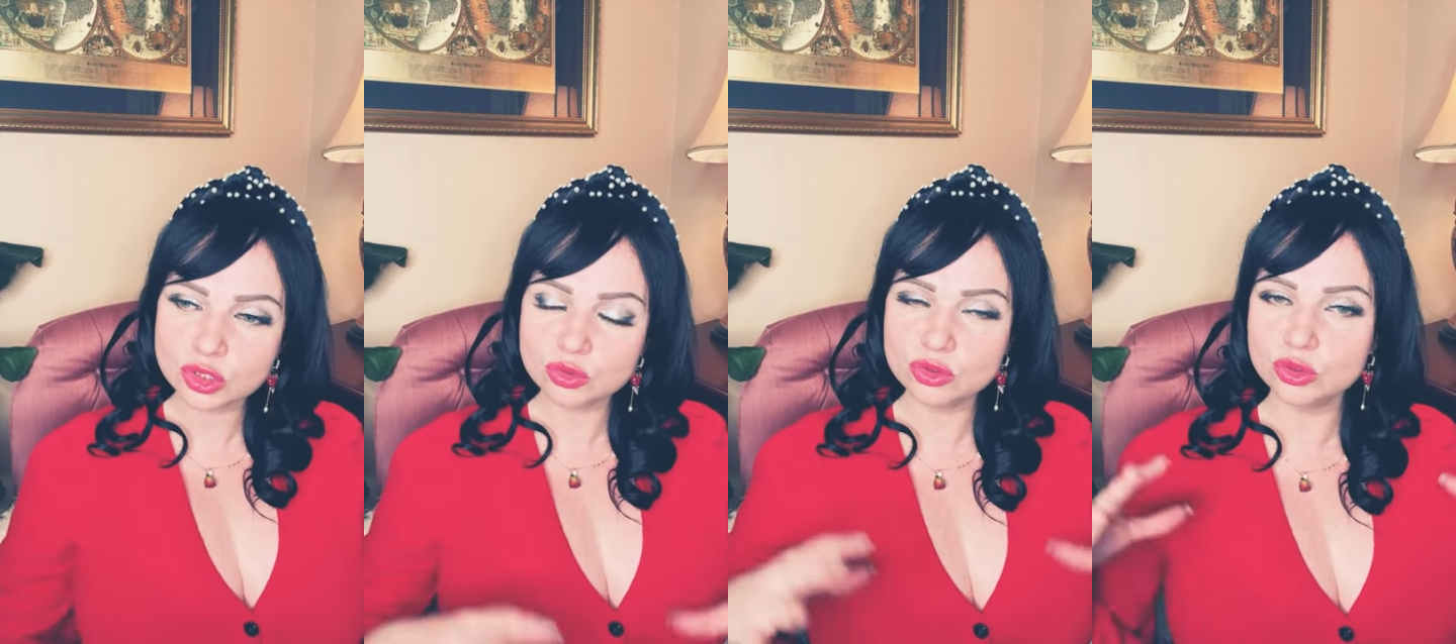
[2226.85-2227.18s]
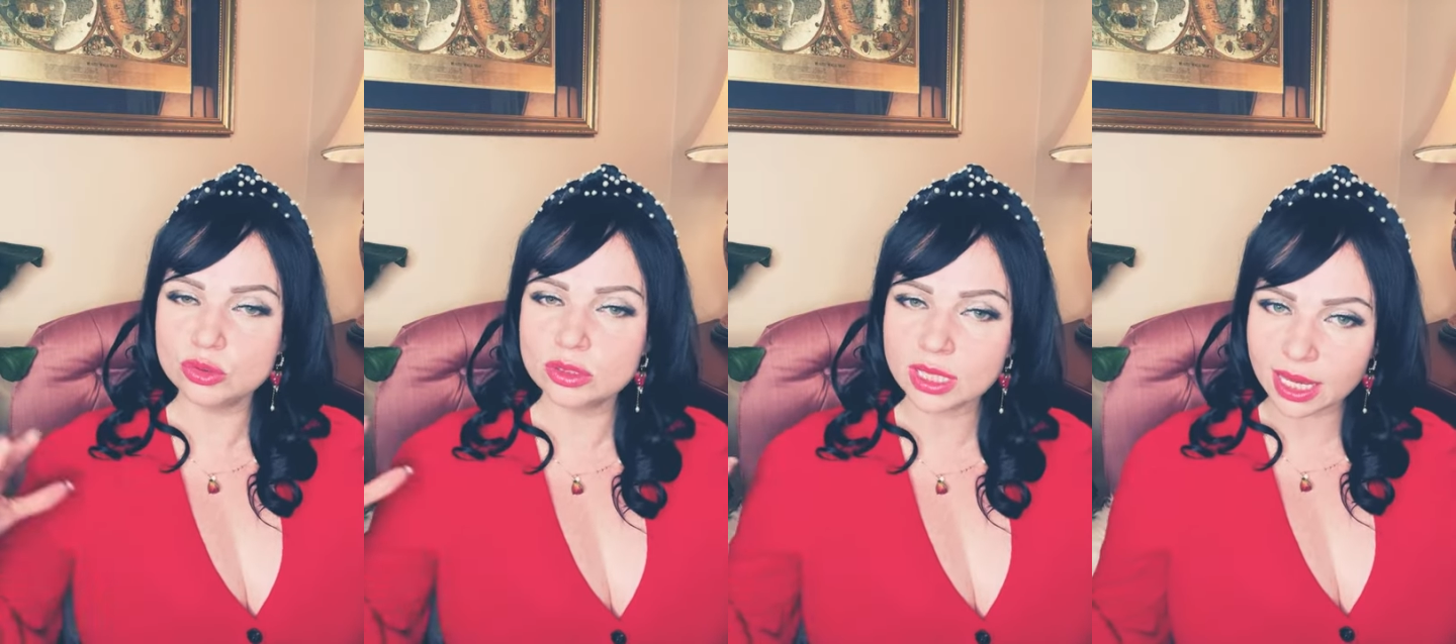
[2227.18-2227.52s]
to
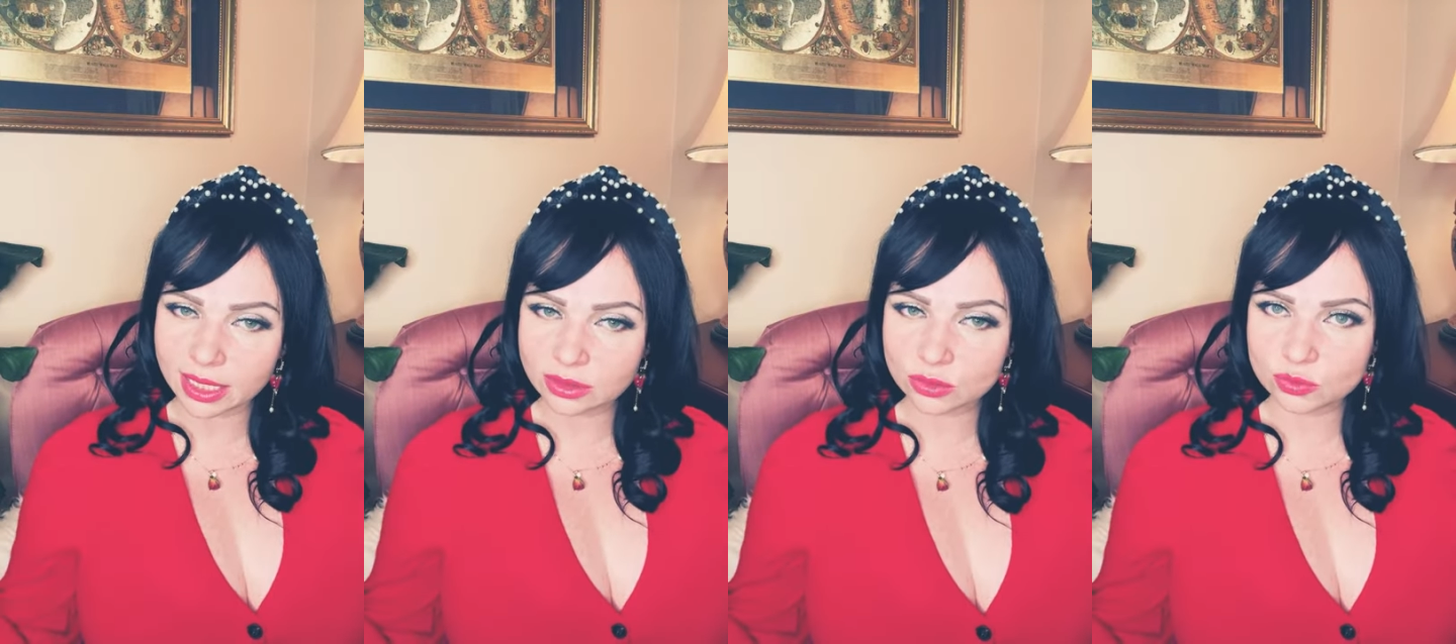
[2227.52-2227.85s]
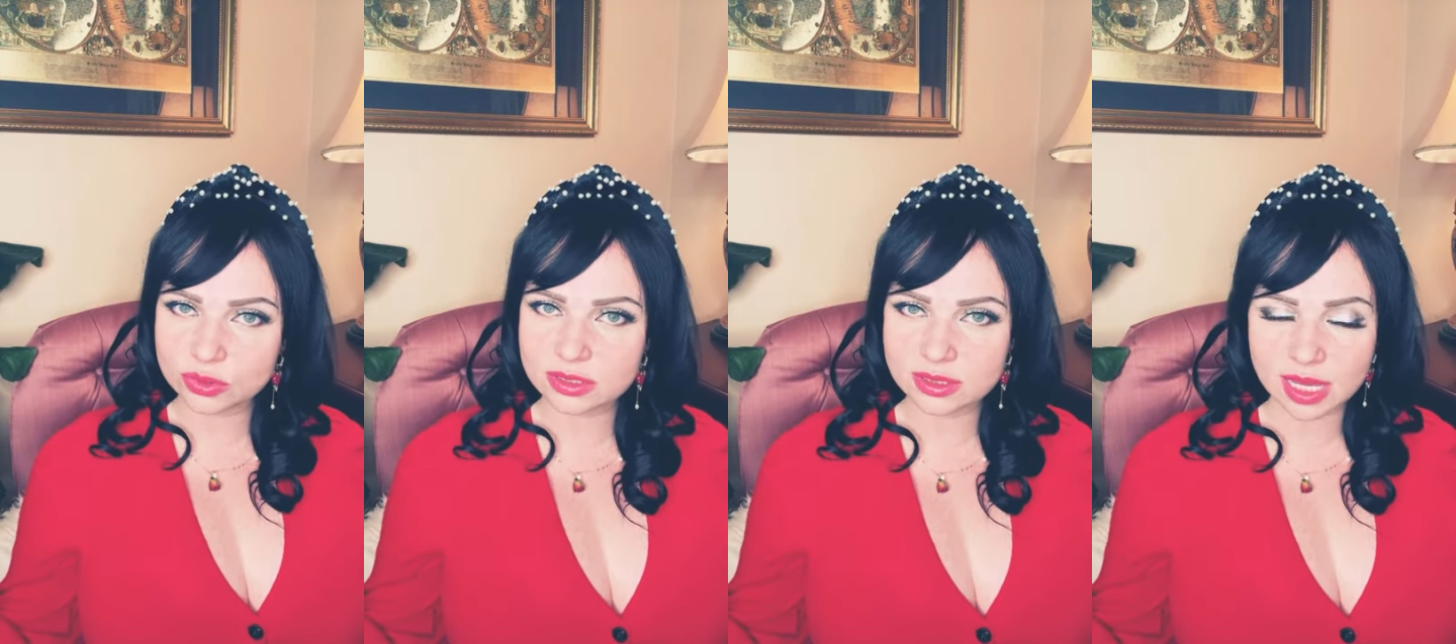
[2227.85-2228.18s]
unite
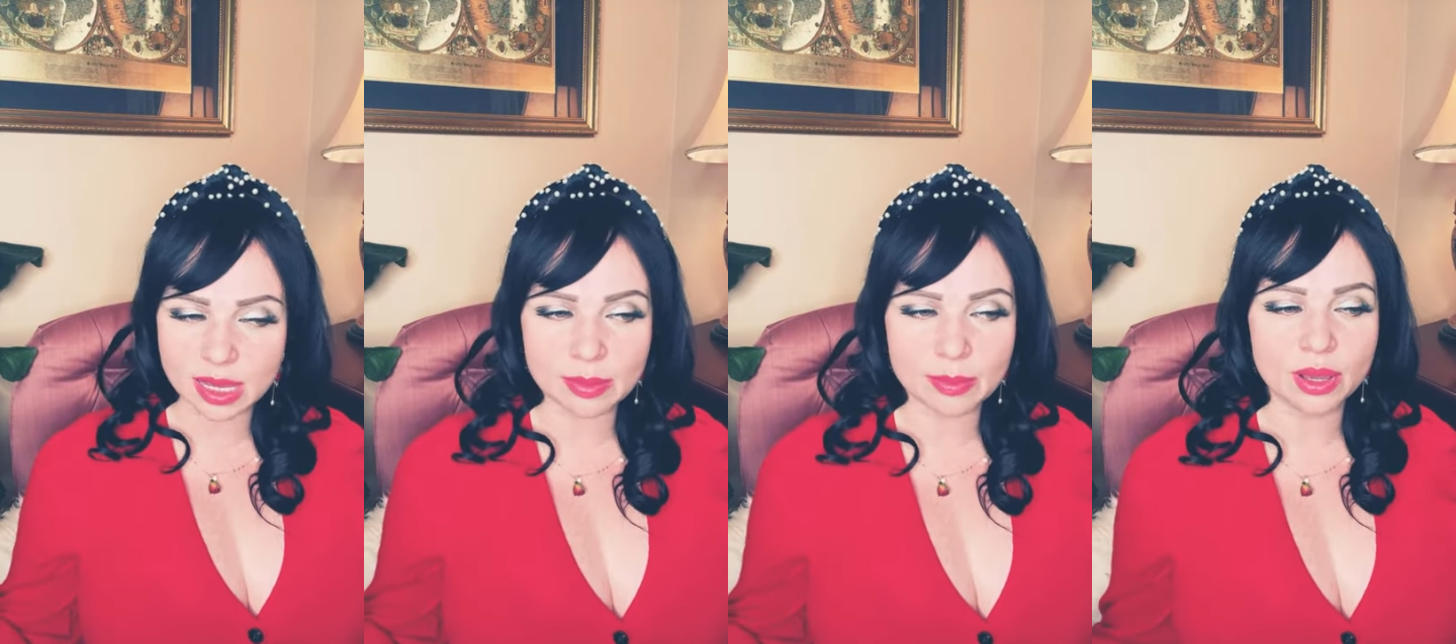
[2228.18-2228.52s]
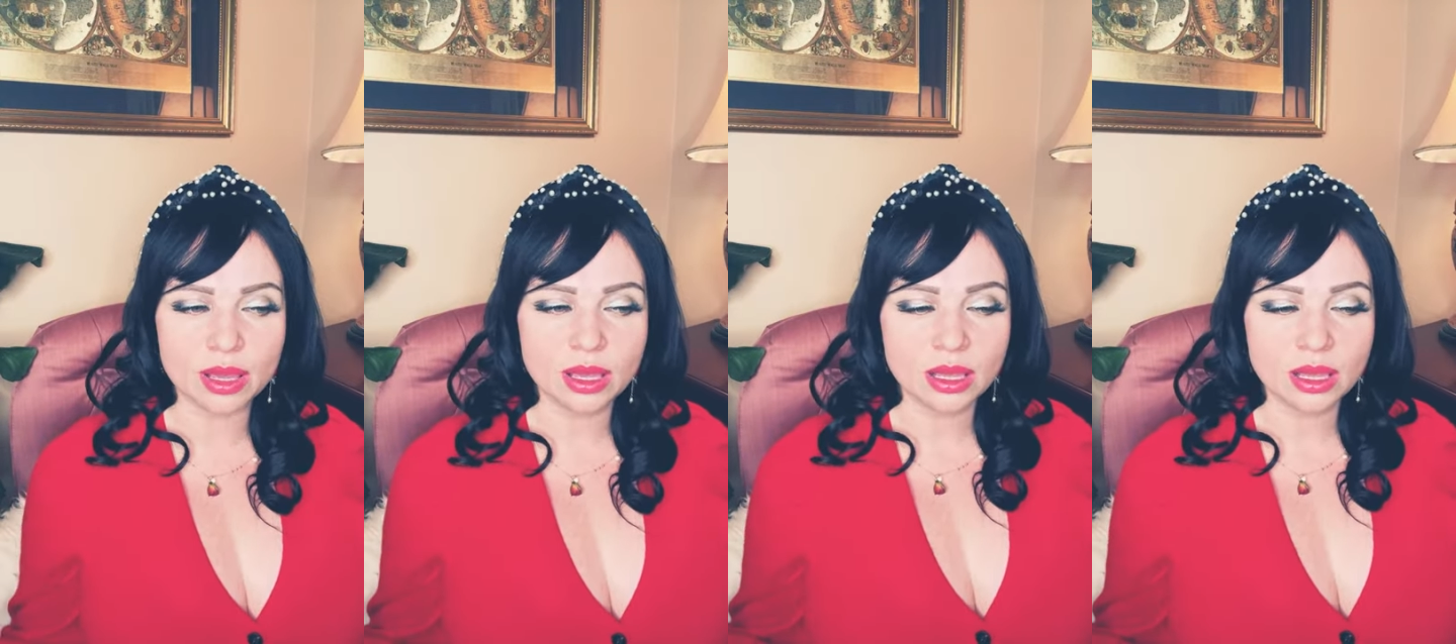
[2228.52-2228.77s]
with them